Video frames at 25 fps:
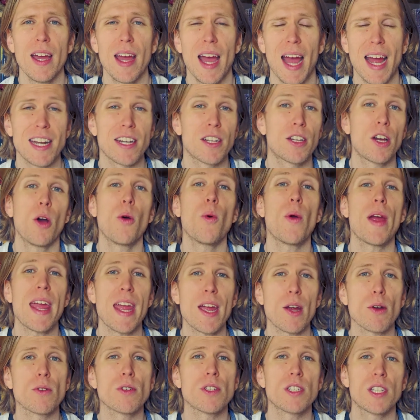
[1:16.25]
and
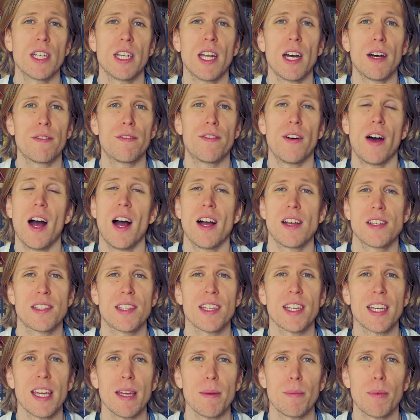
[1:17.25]
coherent enough for us
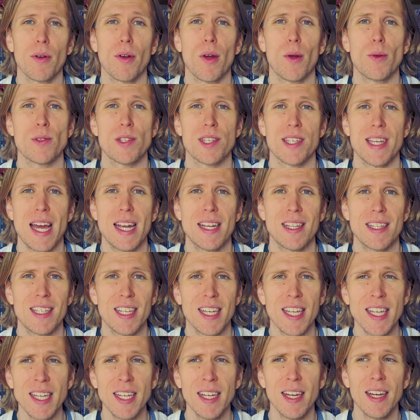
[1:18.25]
to keep our own
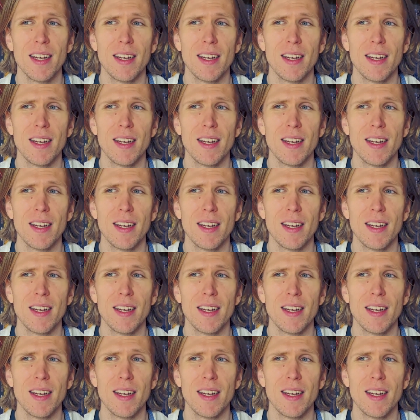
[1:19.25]
sanity,